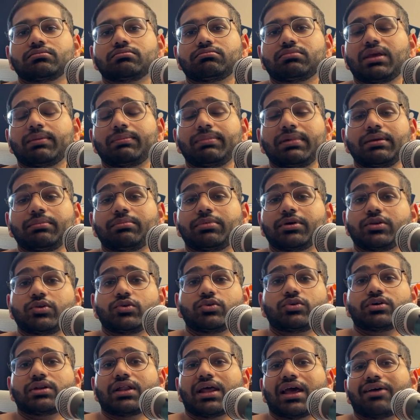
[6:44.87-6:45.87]
maybe, but you
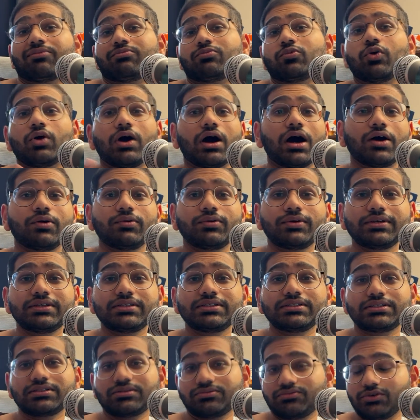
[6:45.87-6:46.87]
could have more hours,